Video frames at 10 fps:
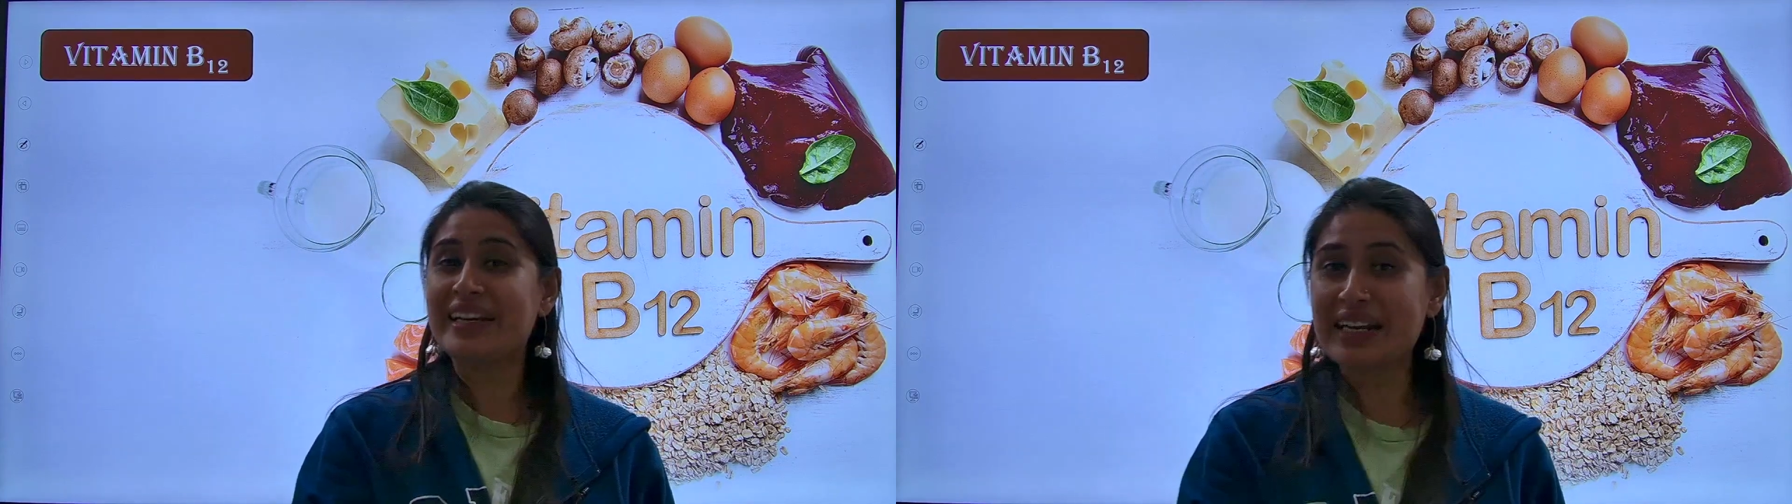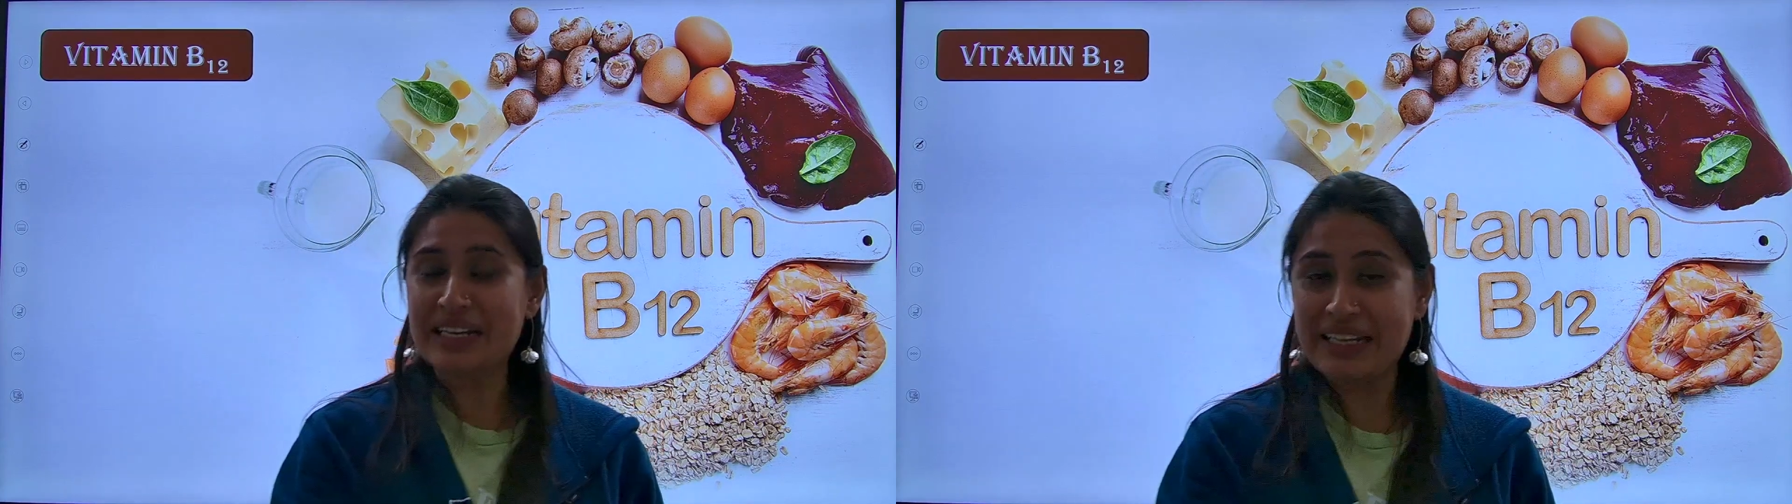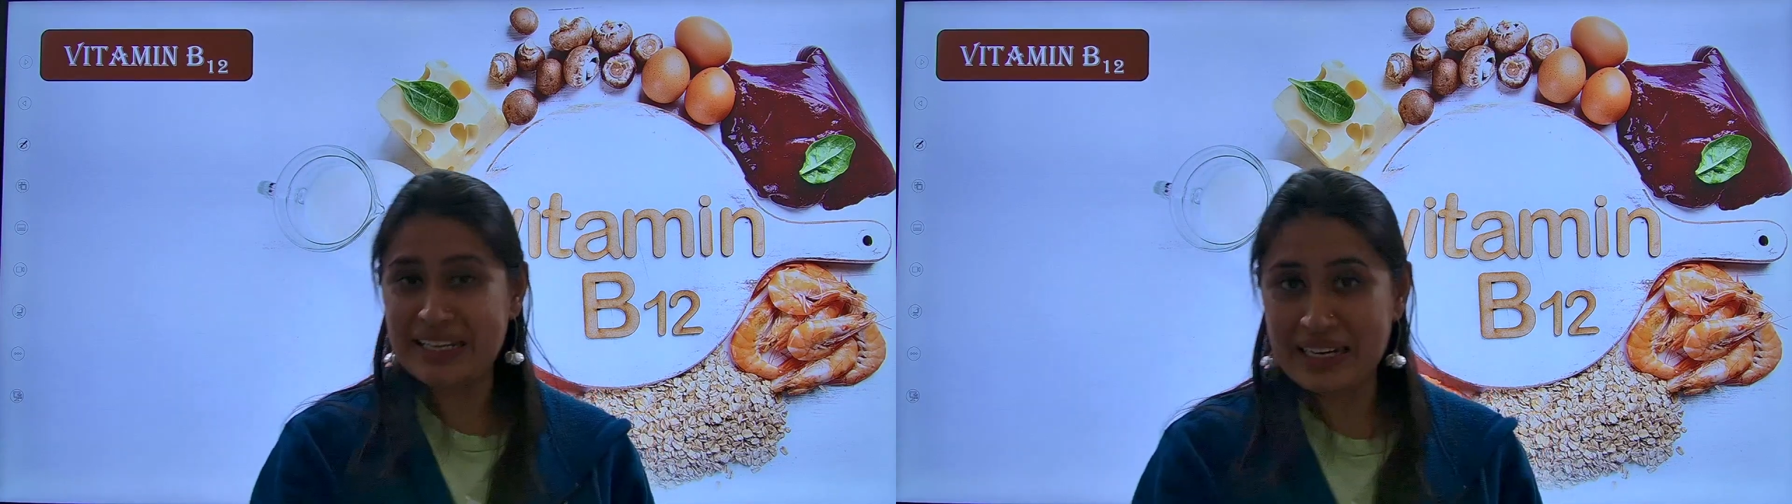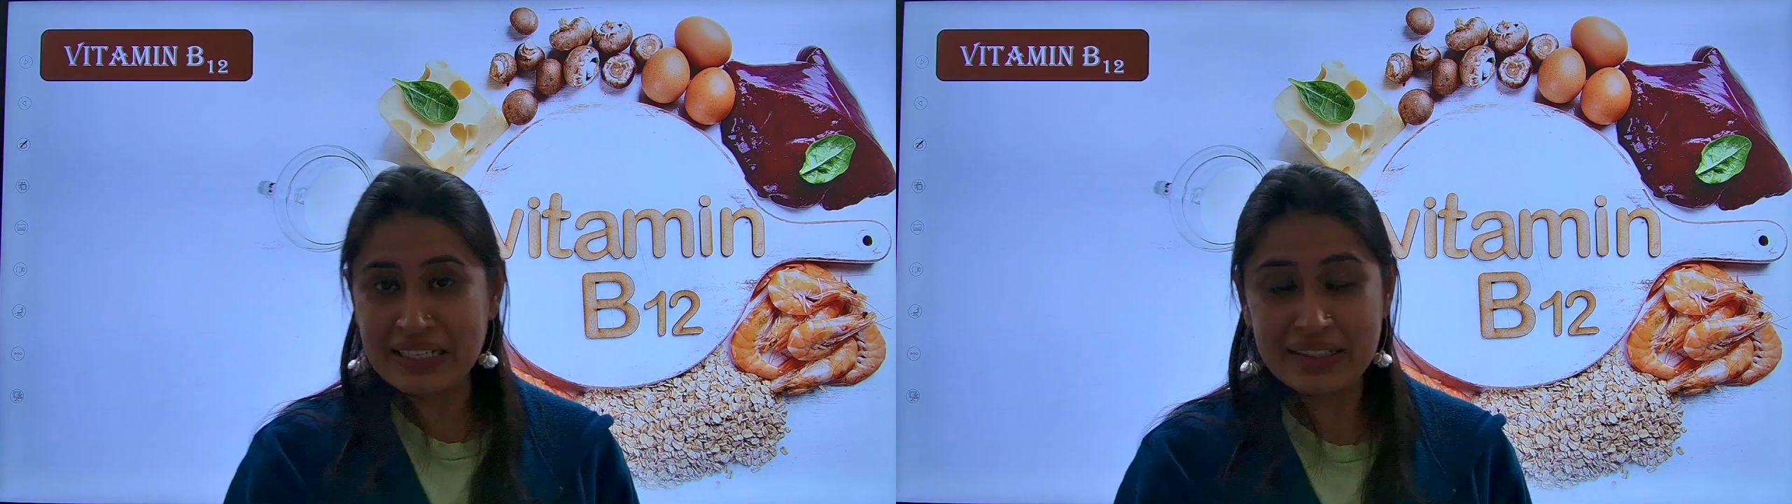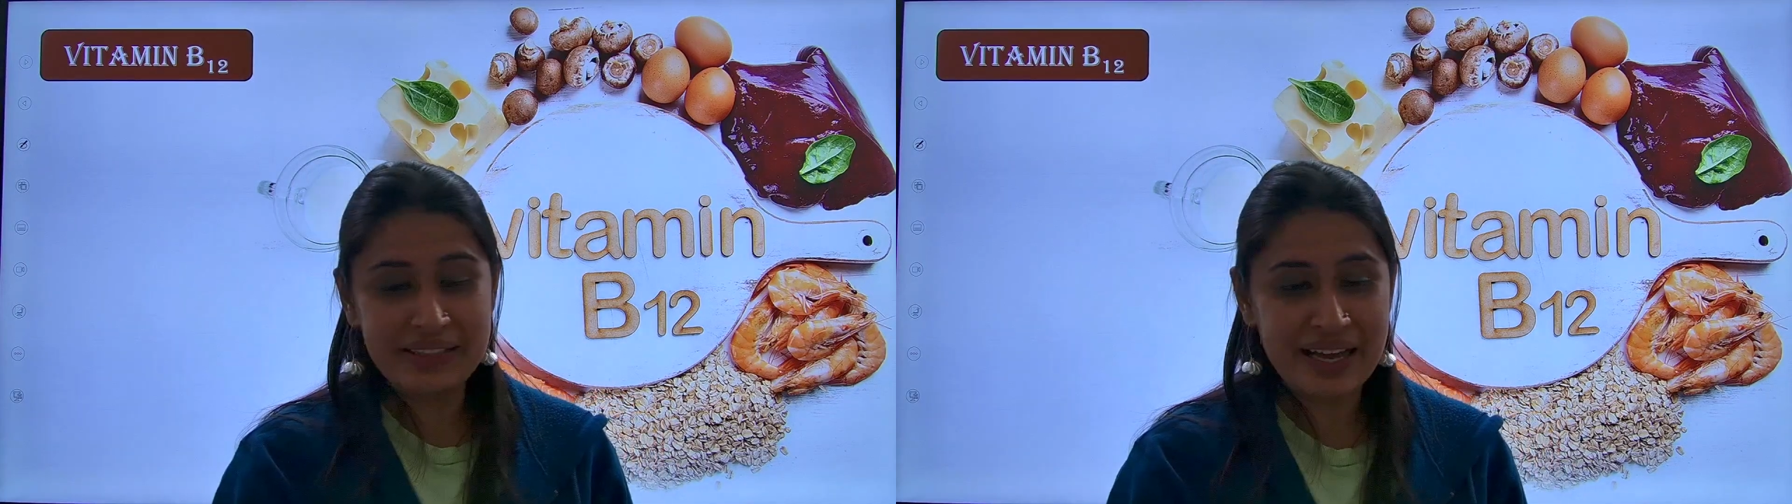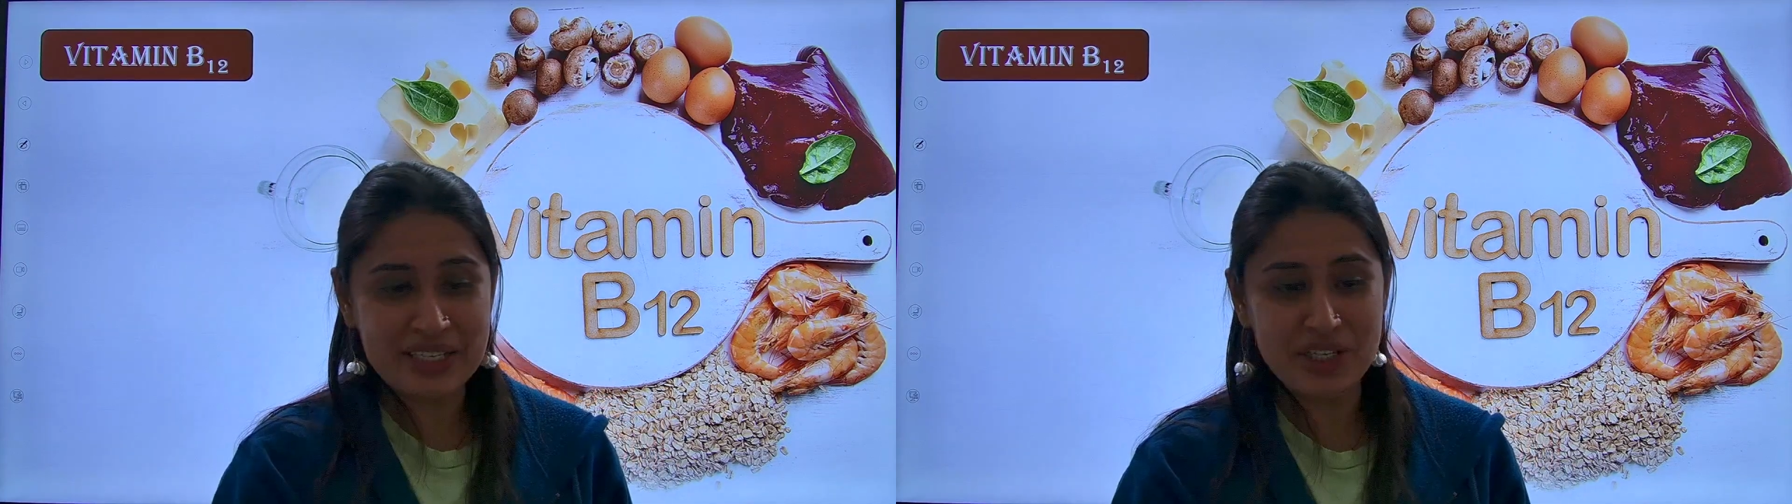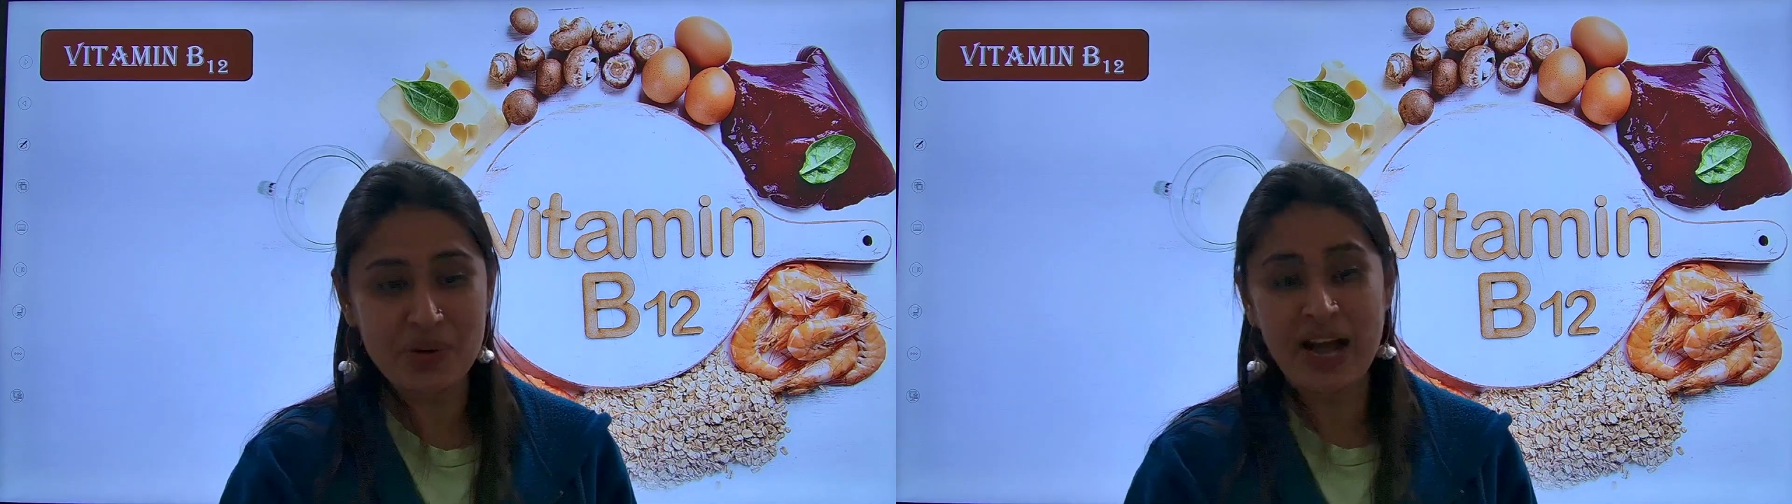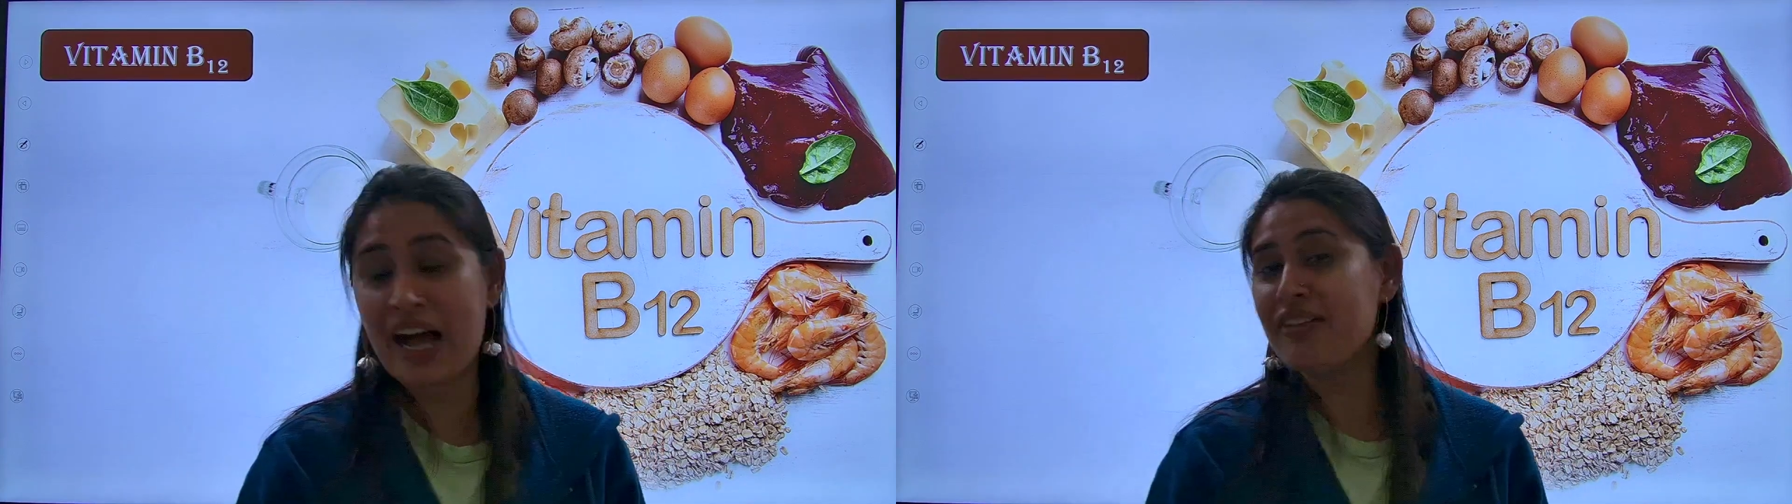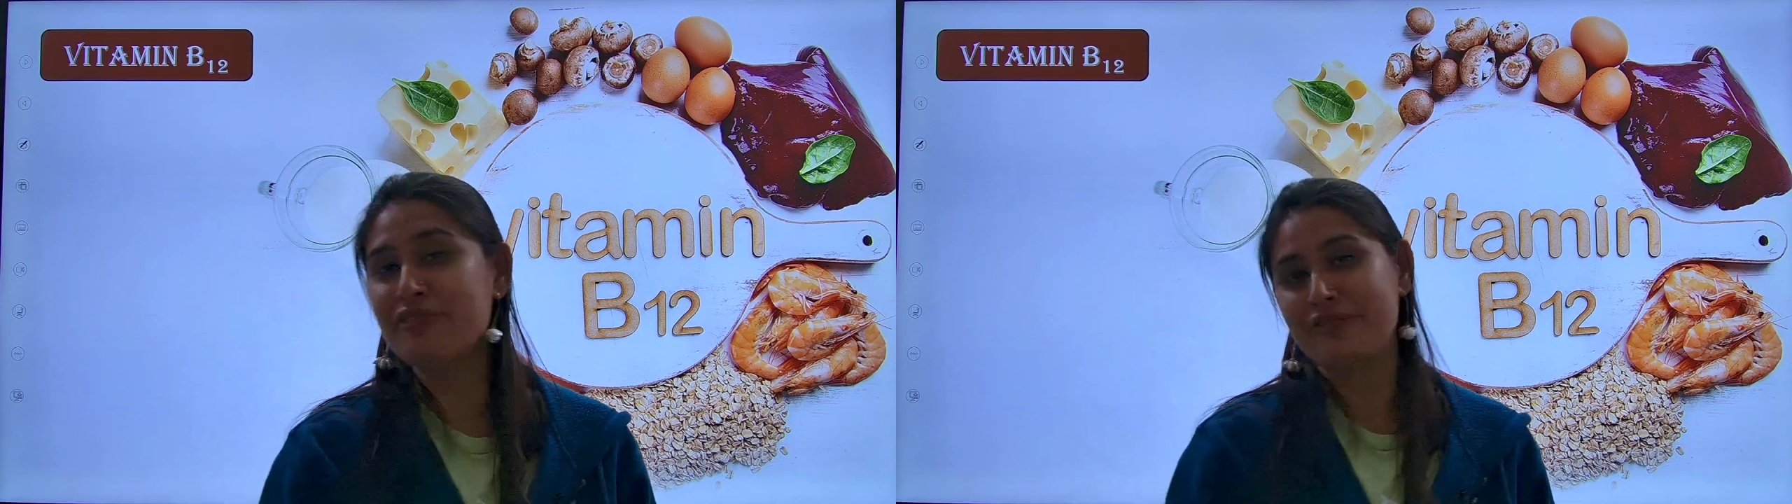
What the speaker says: indicator that you have